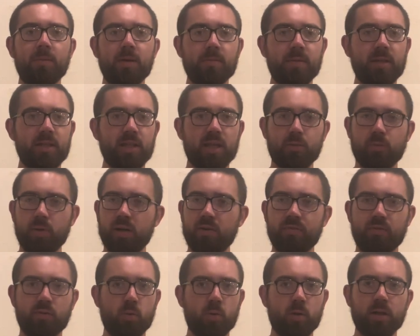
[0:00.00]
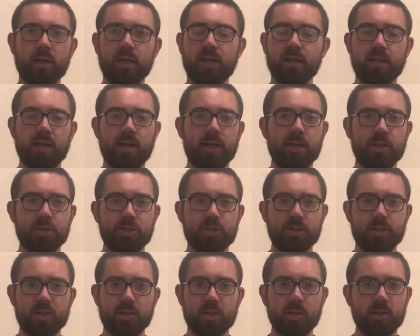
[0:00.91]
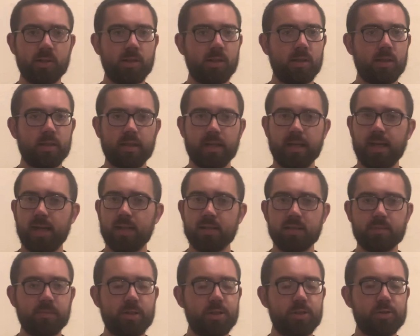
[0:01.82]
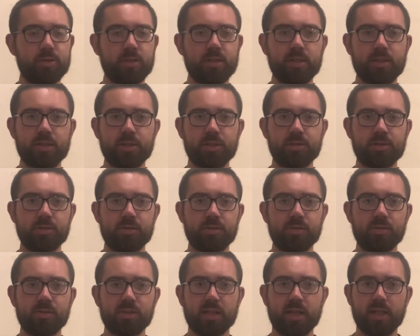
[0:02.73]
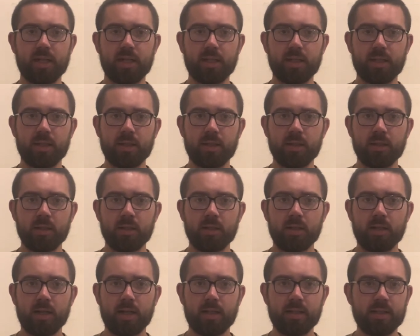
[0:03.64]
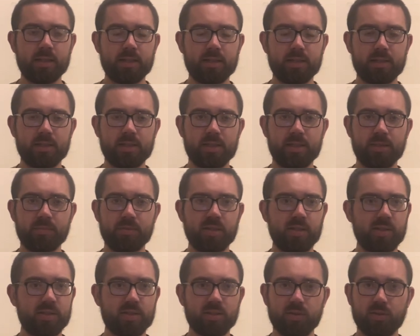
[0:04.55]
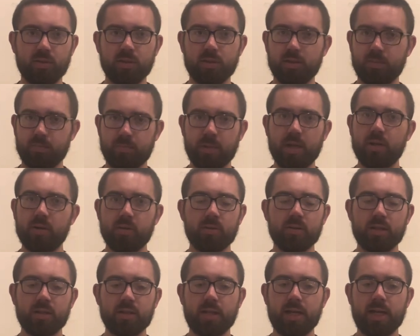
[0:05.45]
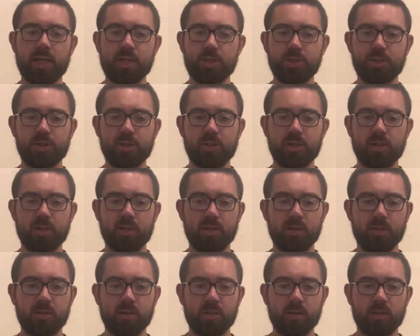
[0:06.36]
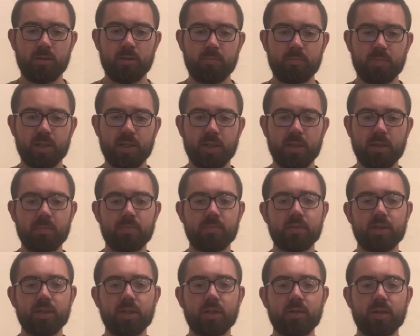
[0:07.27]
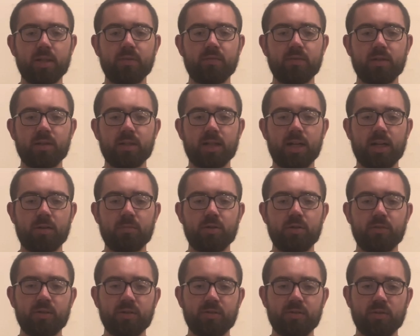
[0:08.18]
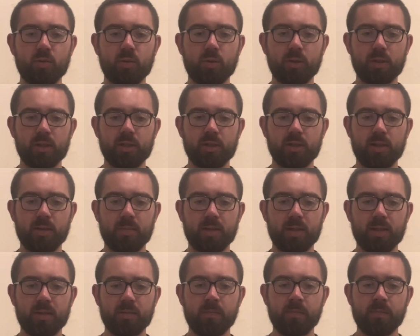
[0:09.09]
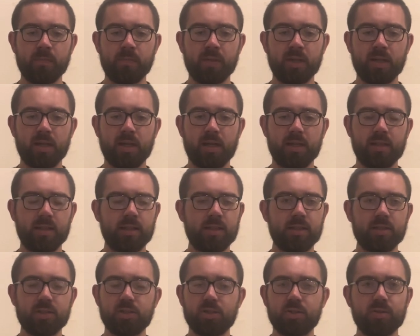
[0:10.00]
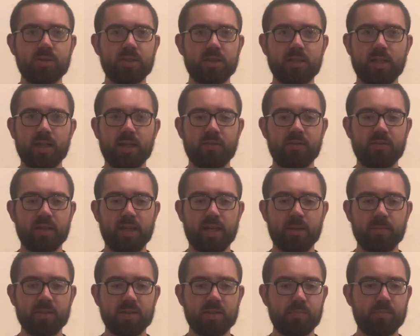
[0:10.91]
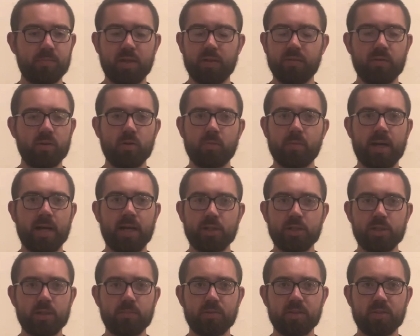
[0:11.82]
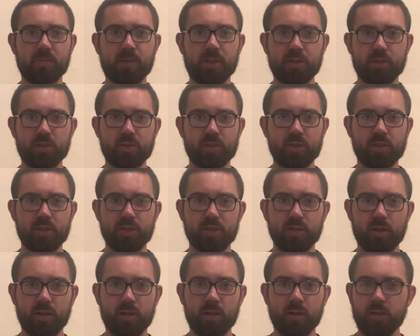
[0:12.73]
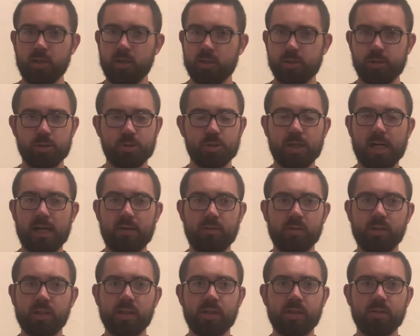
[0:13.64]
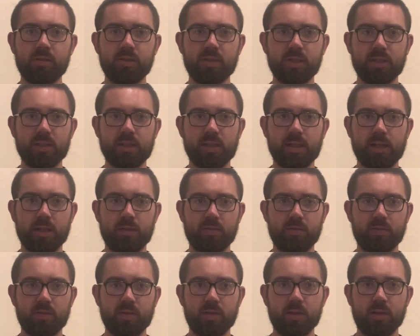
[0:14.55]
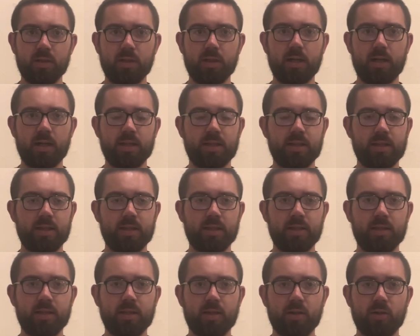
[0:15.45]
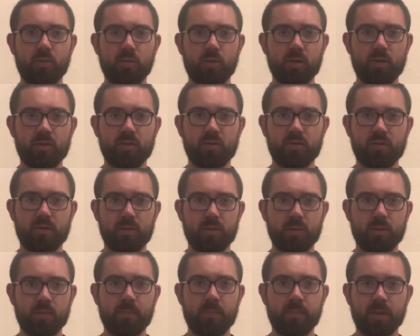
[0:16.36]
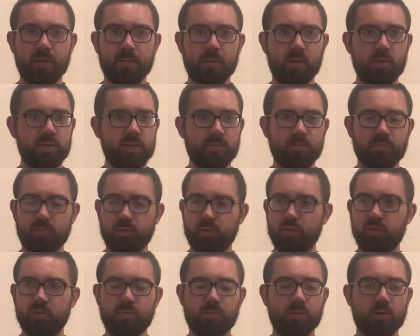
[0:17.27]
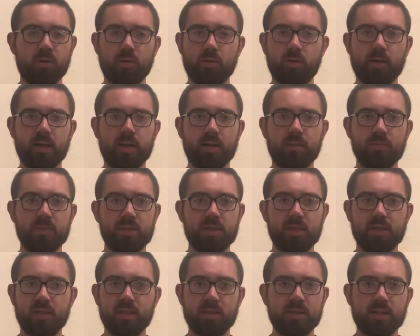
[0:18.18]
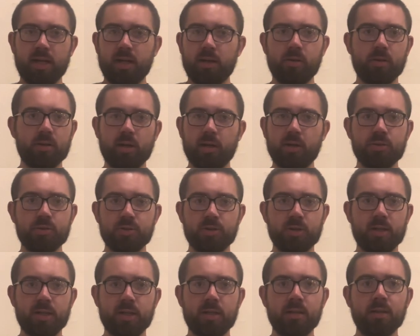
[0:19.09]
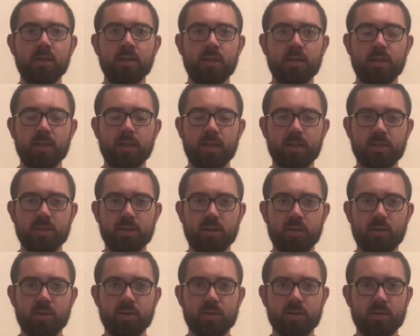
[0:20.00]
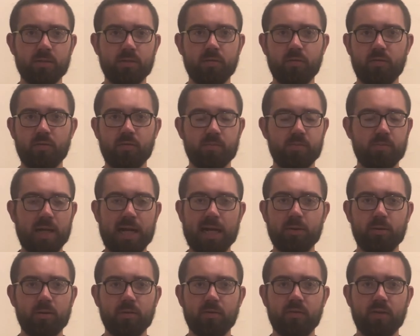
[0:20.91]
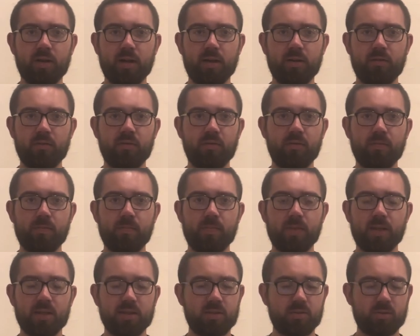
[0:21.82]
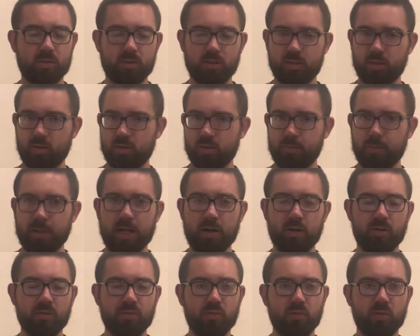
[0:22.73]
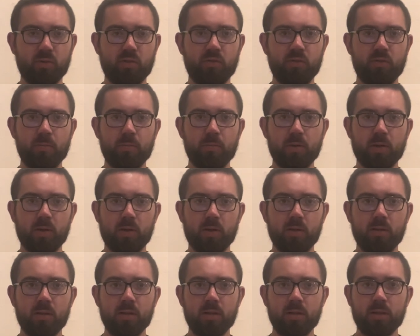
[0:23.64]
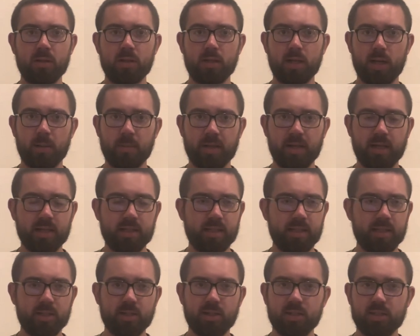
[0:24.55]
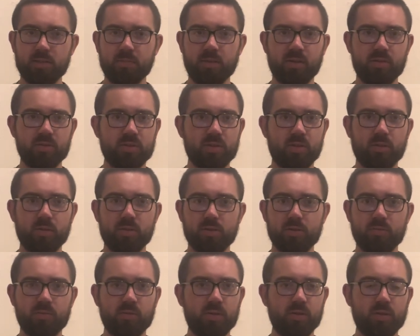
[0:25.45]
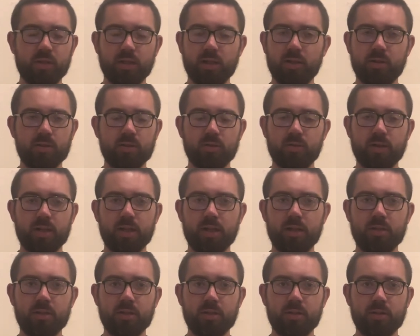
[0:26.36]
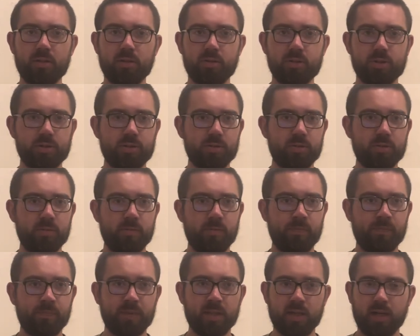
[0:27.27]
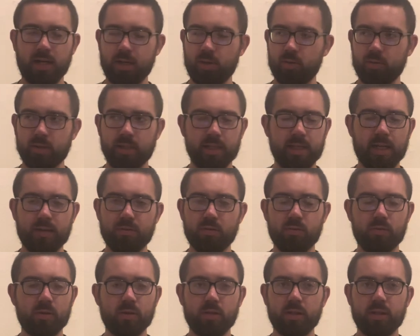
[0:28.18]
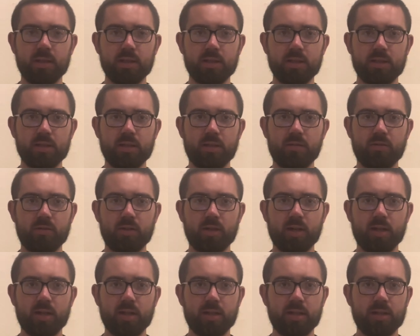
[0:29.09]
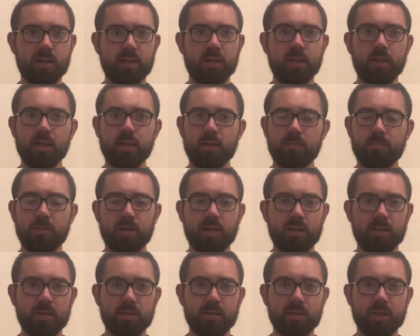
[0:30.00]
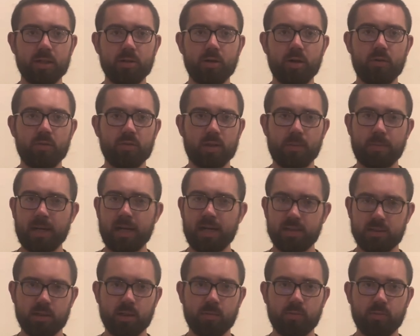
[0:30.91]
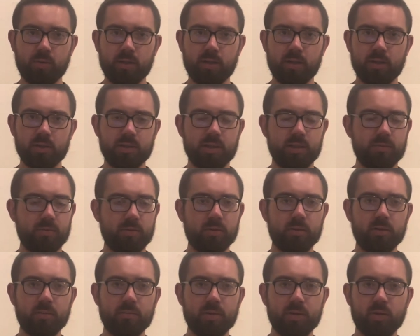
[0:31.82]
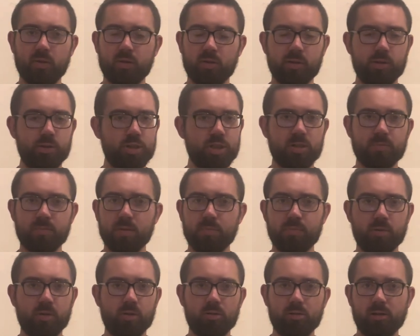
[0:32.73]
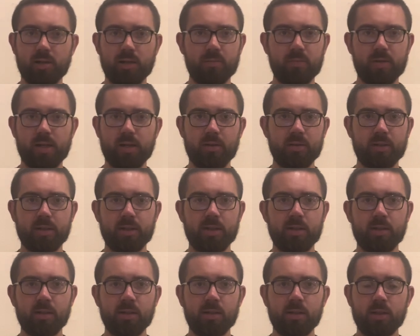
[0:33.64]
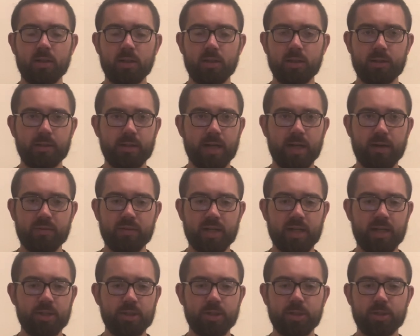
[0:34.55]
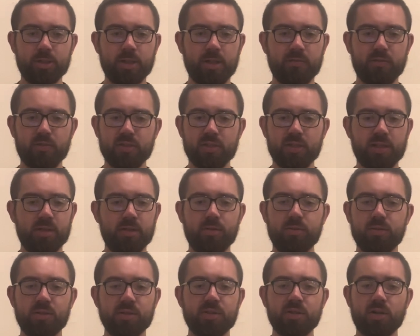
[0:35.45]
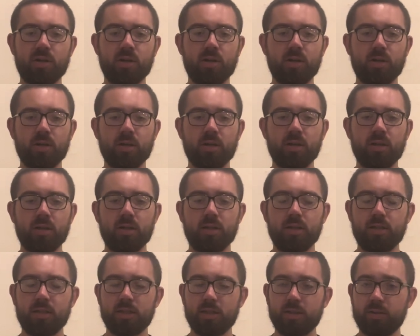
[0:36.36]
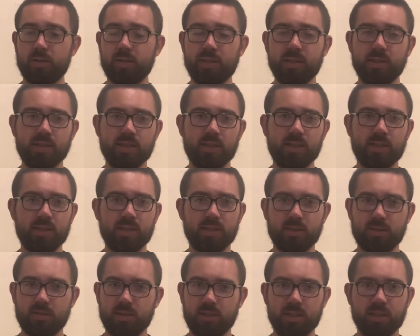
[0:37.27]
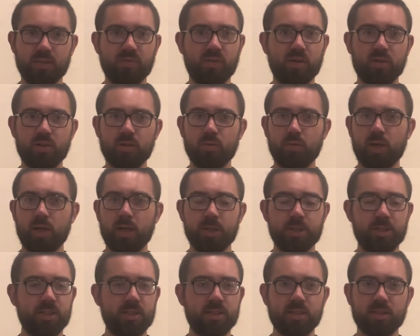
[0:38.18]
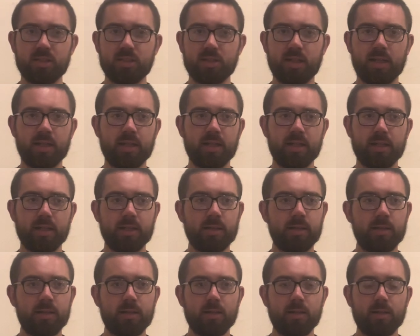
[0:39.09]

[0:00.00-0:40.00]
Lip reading: I mean, they went 4-8 last year. They had some injury issues, and I think this team does look better than last year. But, even kind of moving forward here, I mean, I think this UCF game is a pivotal matchup, especially you're traveling to UCF. I think they're one of the most improved programs in the entire country in terms of Power Five, in terms of Power Four football. I mean, I think Gus Malzahn is a really underrated coach who I don't think ever really gets enough credit. But over the past couple of years, he's really built a legitimate program down there. You have KJ Jefferson, who's a dog. He's fun to watch. He's exciting.